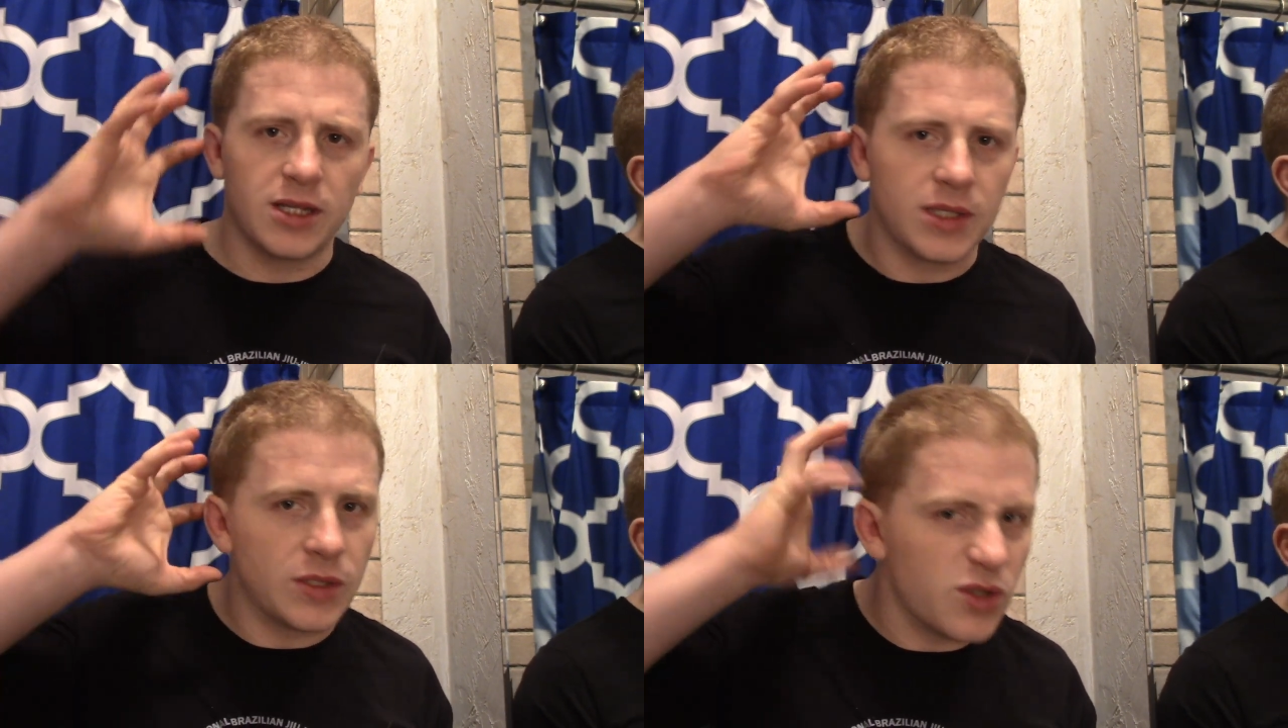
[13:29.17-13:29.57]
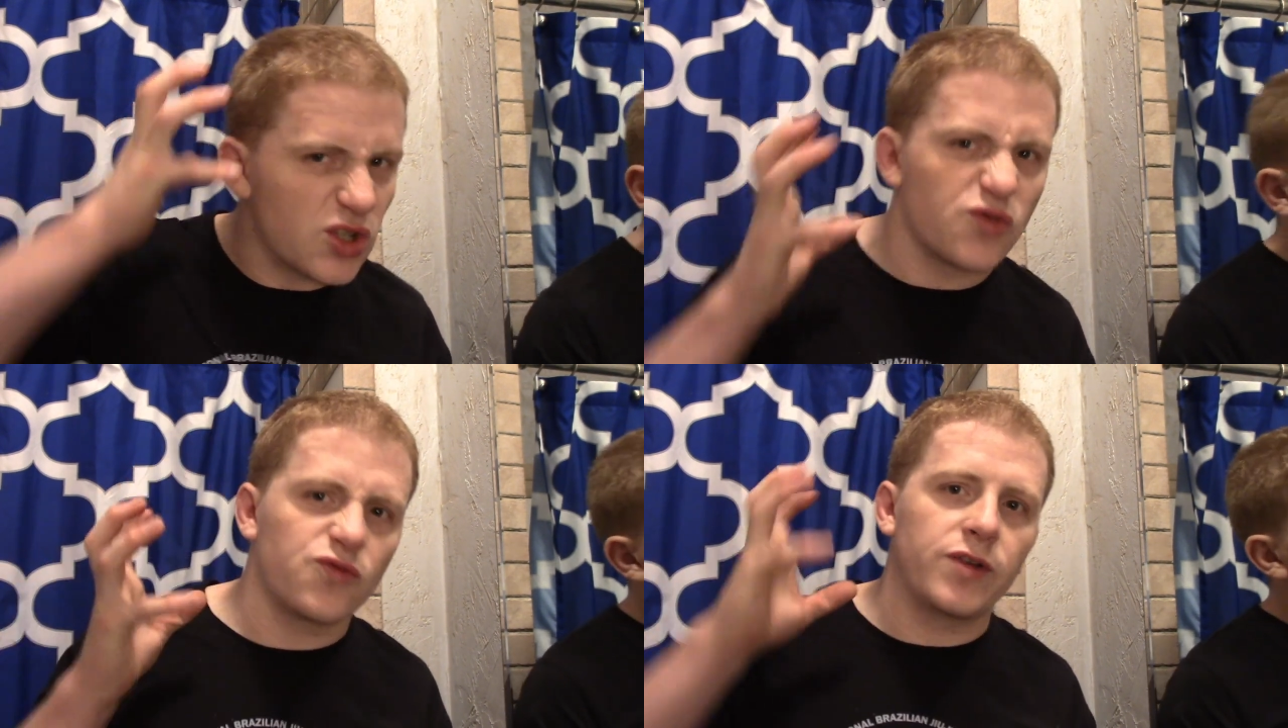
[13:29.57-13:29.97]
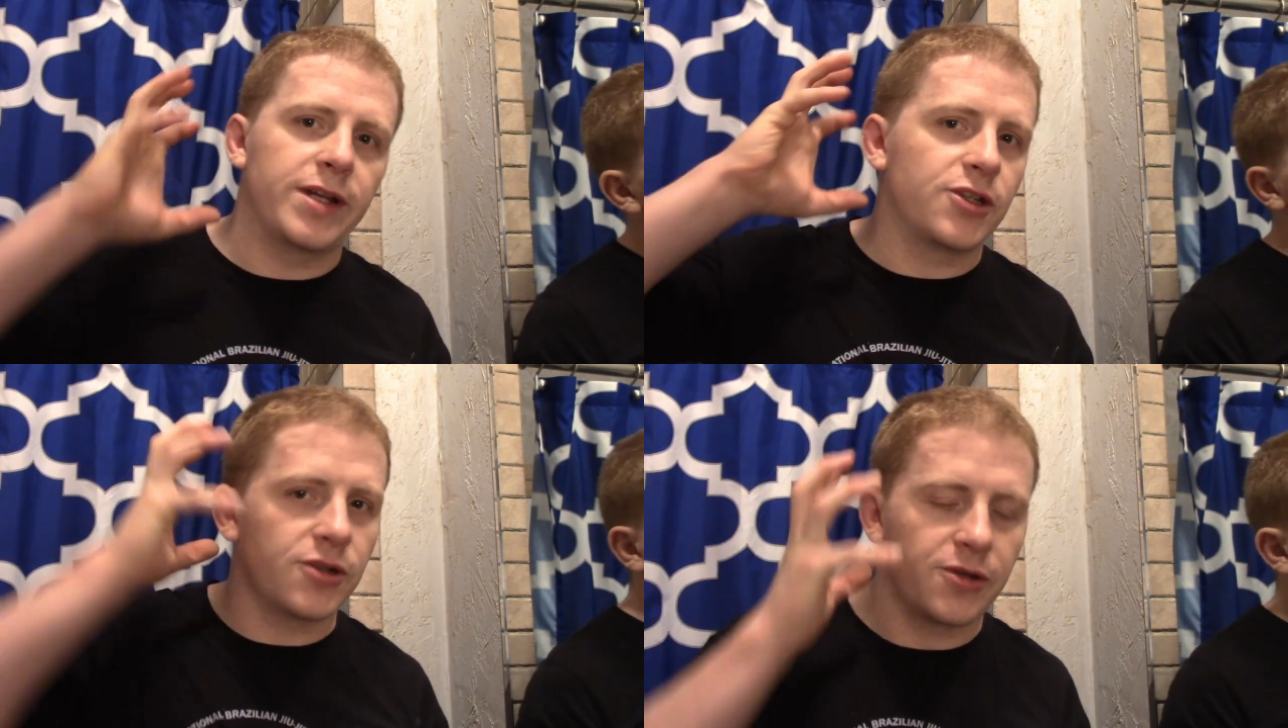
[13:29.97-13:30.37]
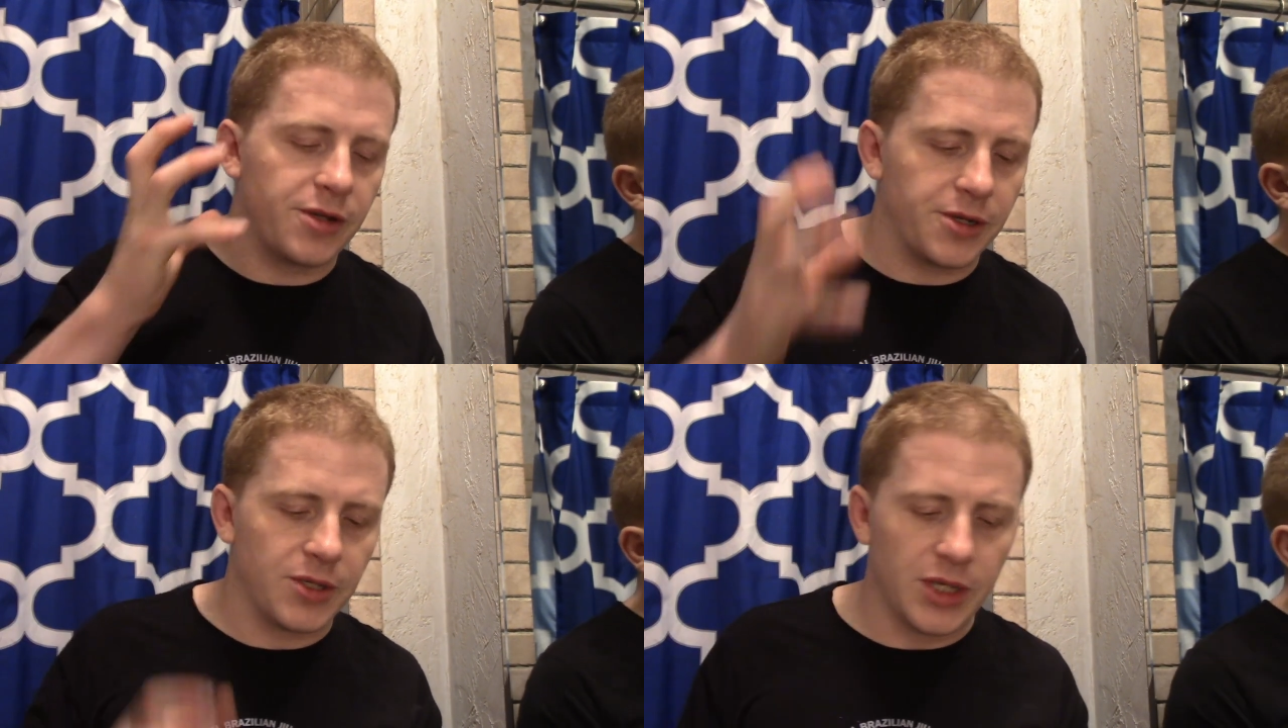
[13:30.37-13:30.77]
It doesn't just wrench on your
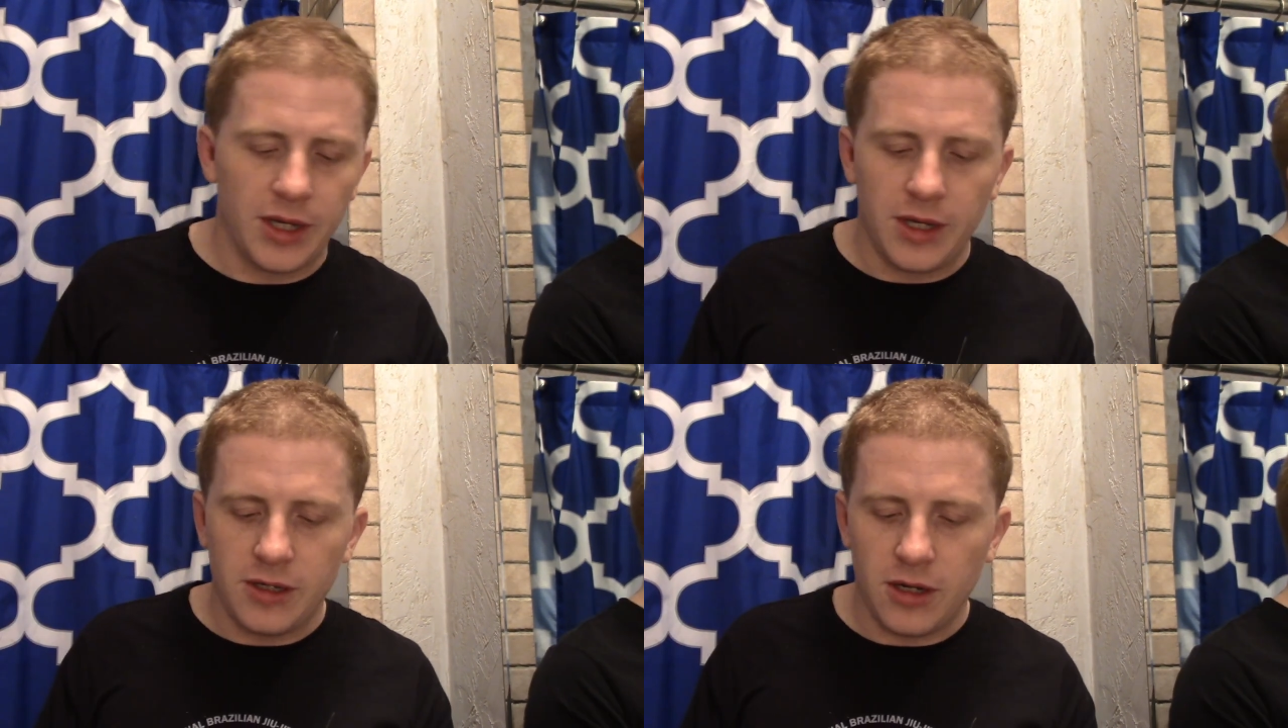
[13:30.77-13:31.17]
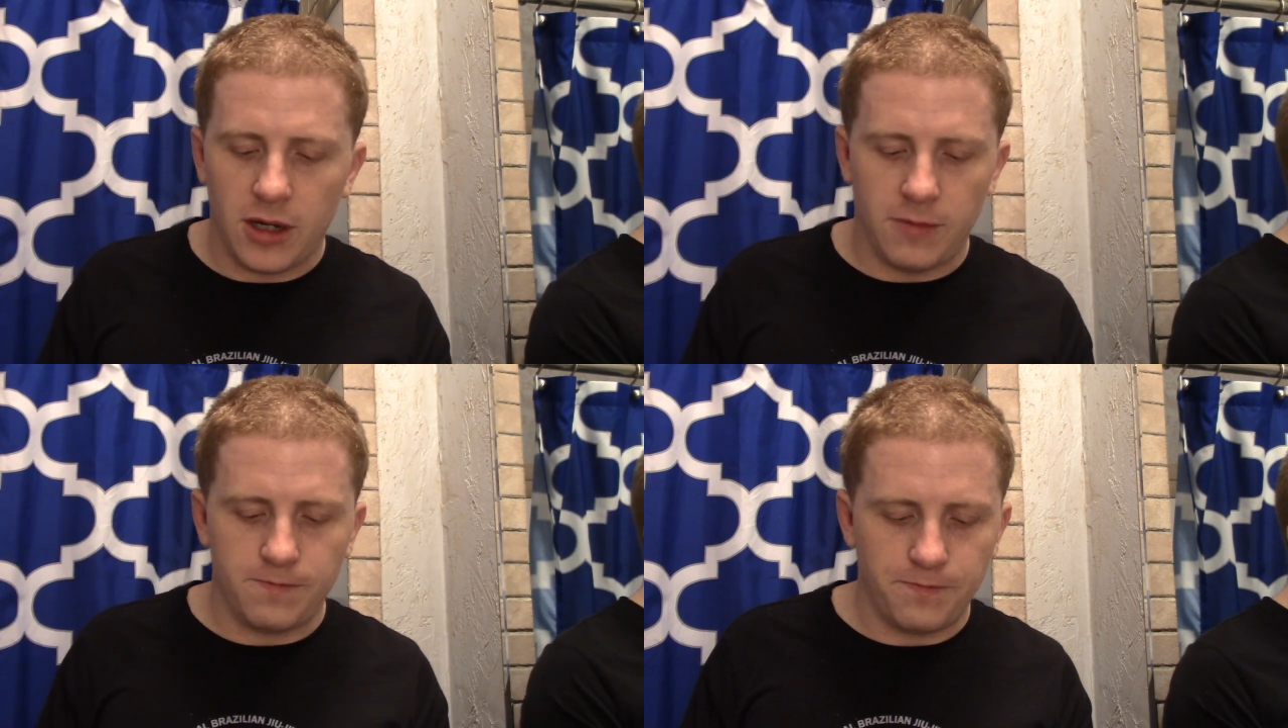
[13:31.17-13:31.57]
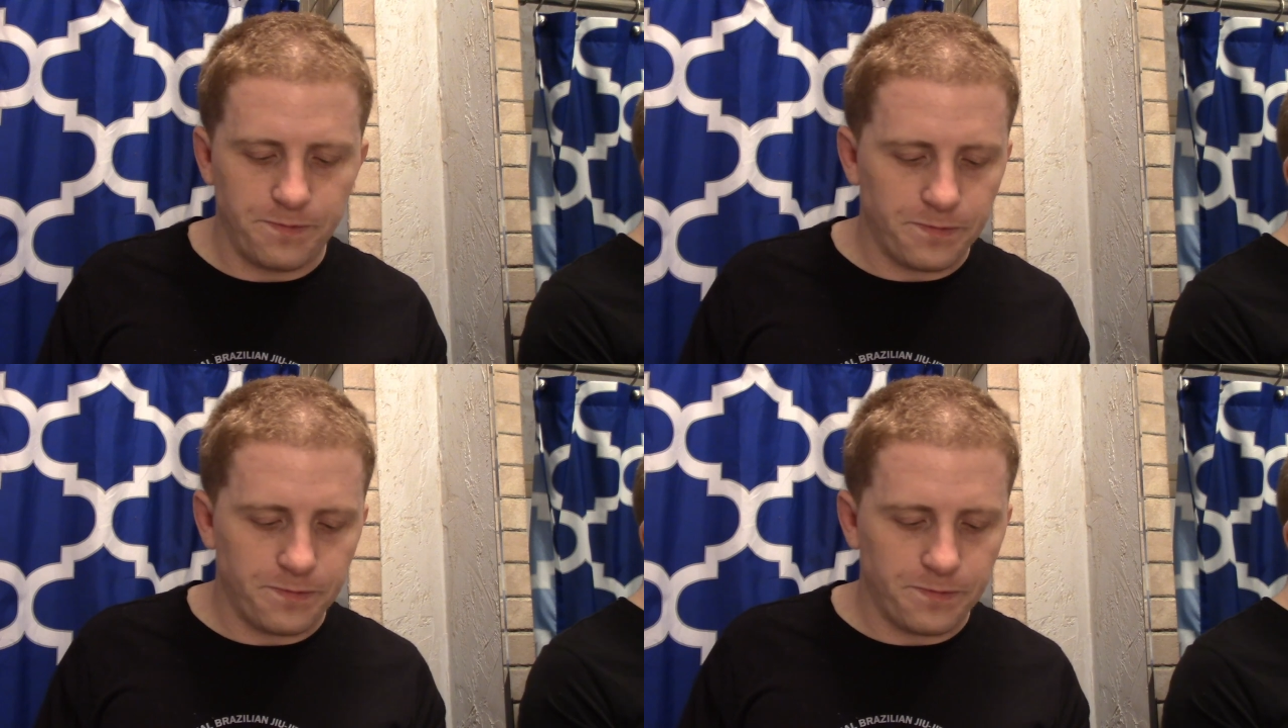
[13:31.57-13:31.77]
ears. Um,